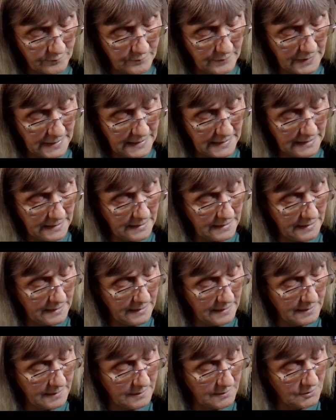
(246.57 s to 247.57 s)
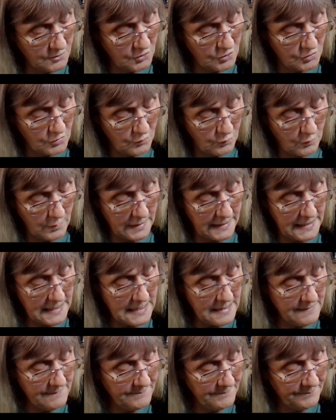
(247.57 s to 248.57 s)
page
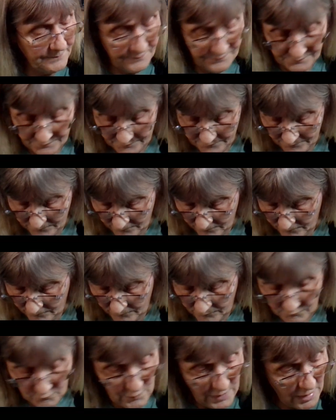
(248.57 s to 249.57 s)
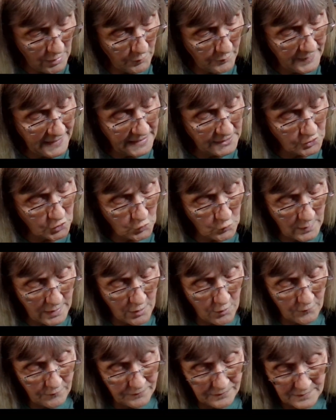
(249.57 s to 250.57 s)
20, well, page
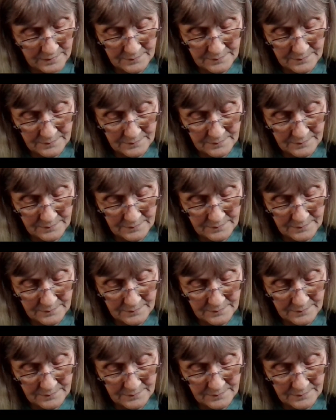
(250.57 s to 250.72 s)
12.